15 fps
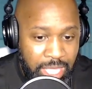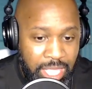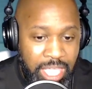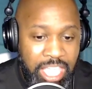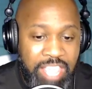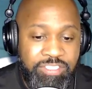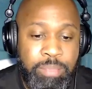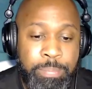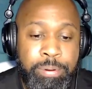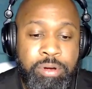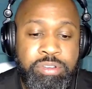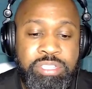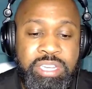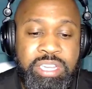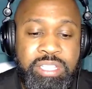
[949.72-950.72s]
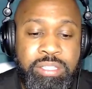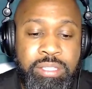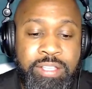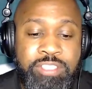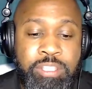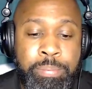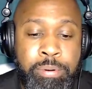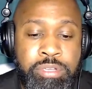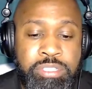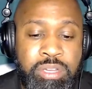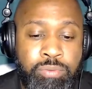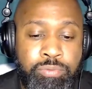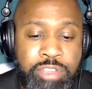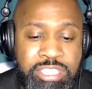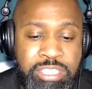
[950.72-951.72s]
If the person
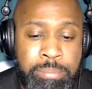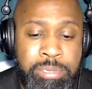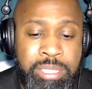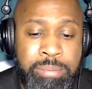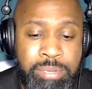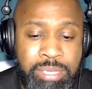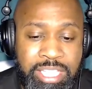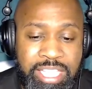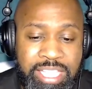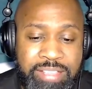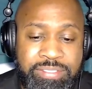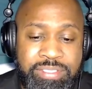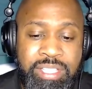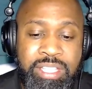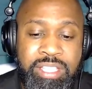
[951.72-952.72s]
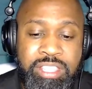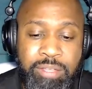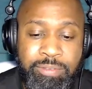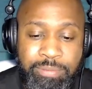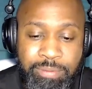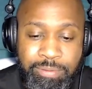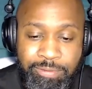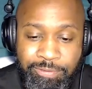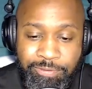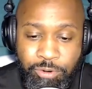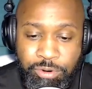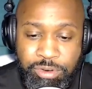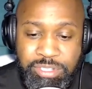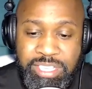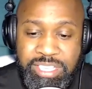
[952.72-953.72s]
reasonably believes the
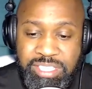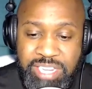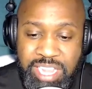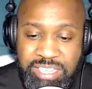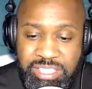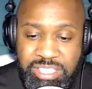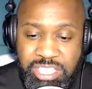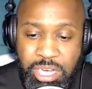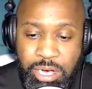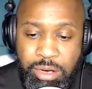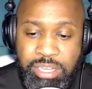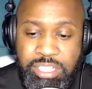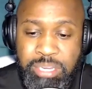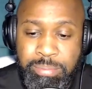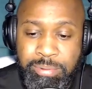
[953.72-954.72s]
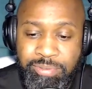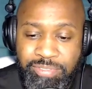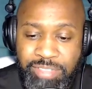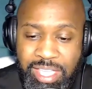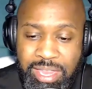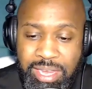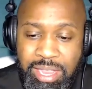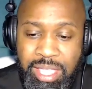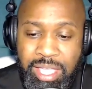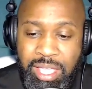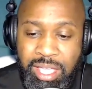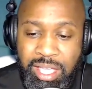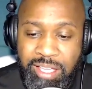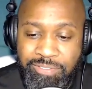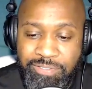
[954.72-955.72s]
force is necessary to prevent
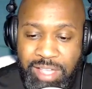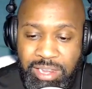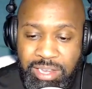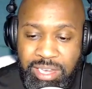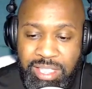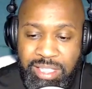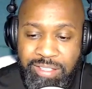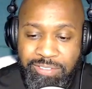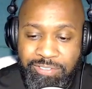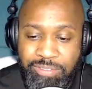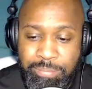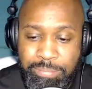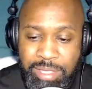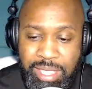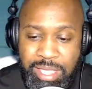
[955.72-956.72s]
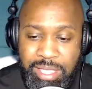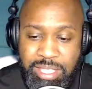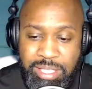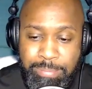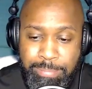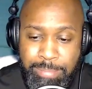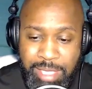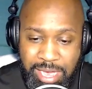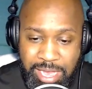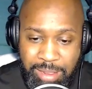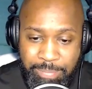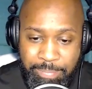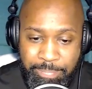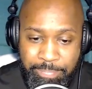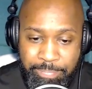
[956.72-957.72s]
a felony from being committed,
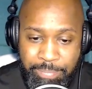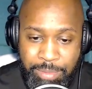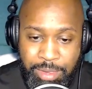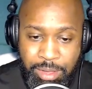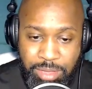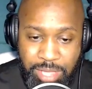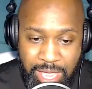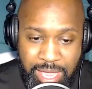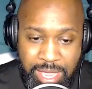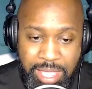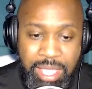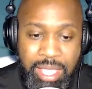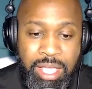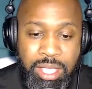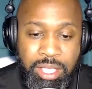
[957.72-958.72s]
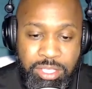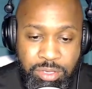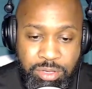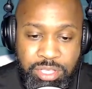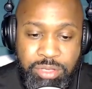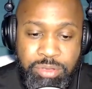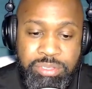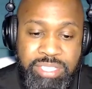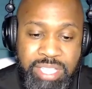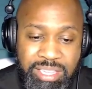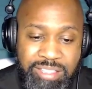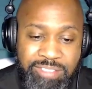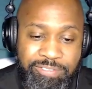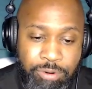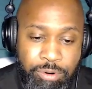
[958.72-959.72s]
okay, you can use
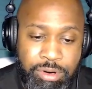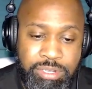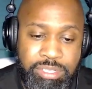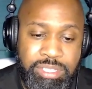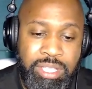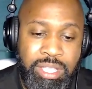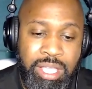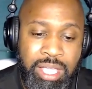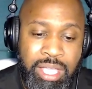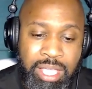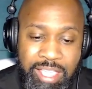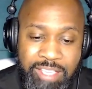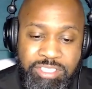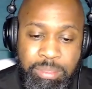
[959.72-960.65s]
deadly force if the